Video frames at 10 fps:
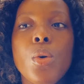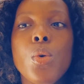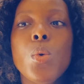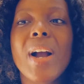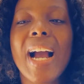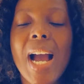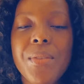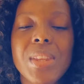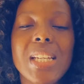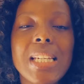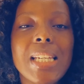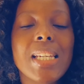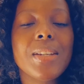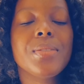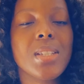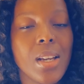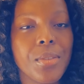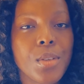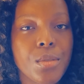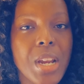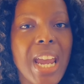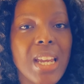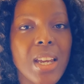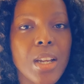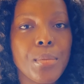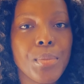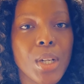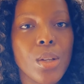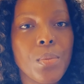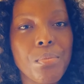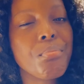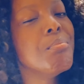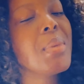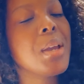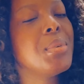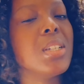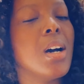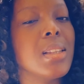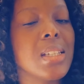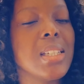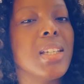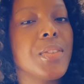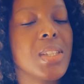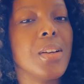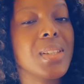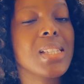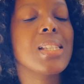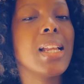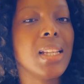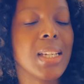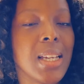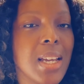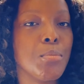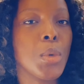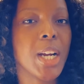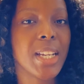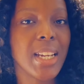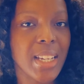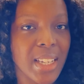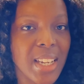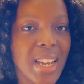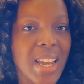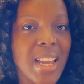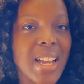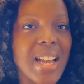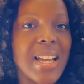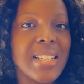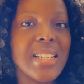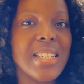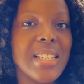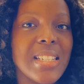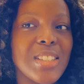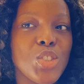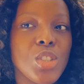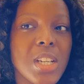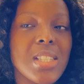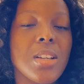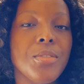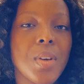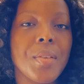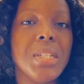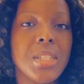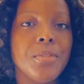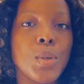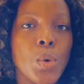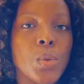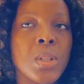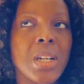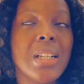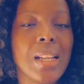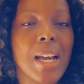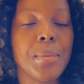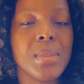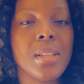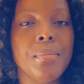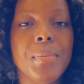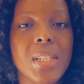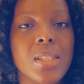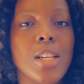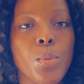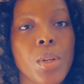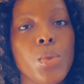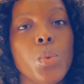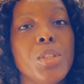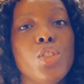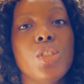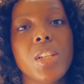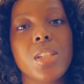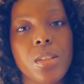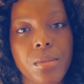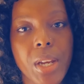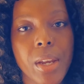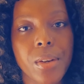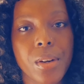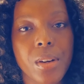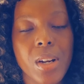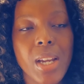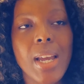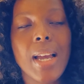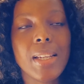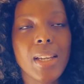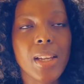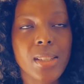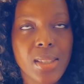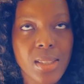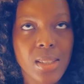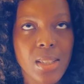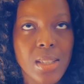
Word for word: who have the gift of creating, but maybe not the gifts of selling and marketing and it's just a very difficult climb to be someone who is just a creator and yes